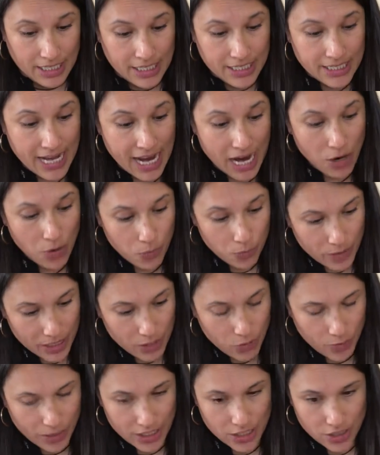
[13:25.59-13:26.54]
Now he's
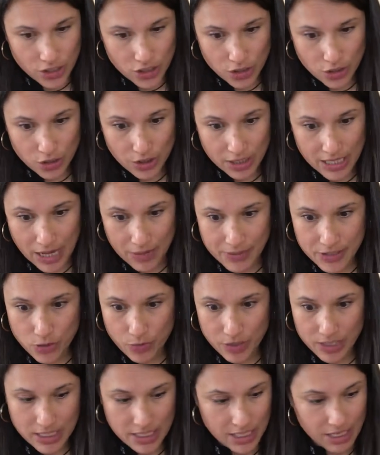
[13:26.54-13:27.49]
going
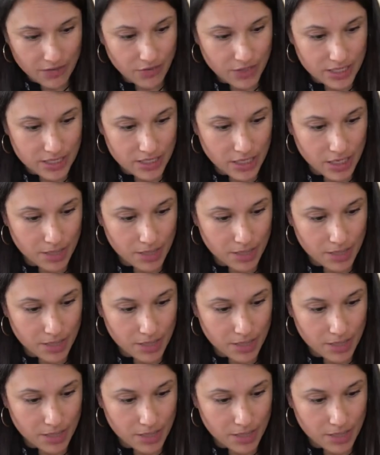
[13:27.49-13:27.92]
to give us